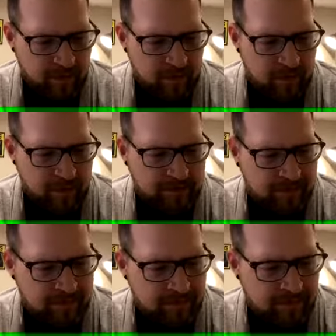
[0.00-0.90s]

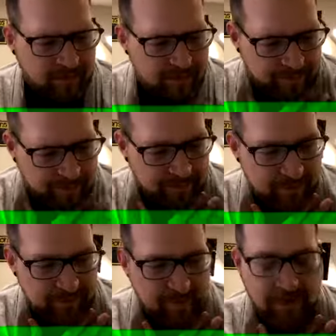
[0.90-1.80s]
excuse me,
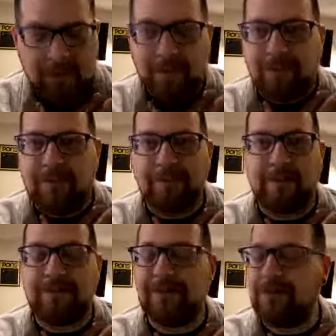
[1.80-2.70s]
my
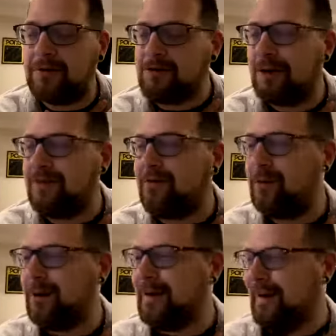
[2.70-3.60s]
voice is so dry this
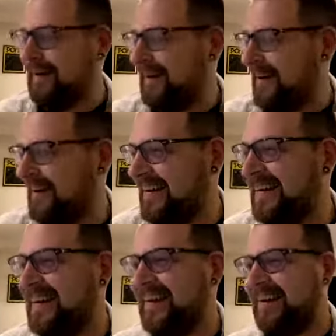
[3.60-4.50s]
morning.
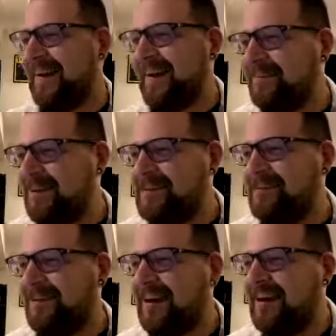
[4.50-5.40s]
Oh, I
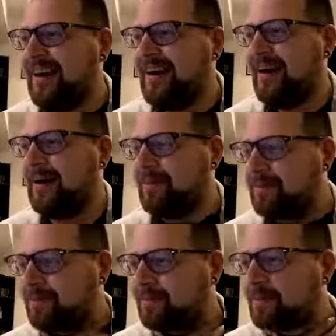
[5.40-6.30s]
apologize for that.
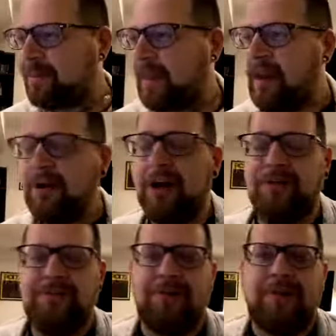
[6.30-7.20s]
But
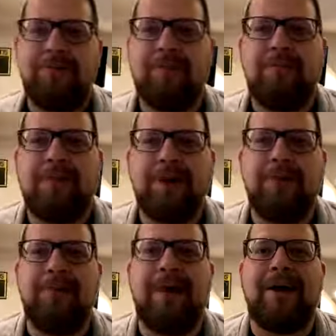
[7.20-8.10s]
also that we would be
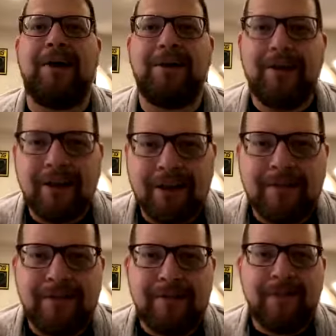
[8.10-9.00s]
known by our
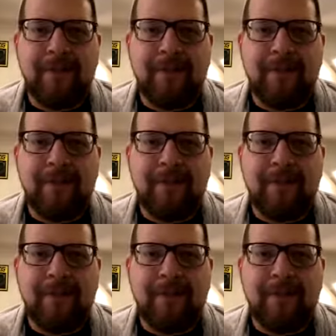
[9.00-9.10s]
love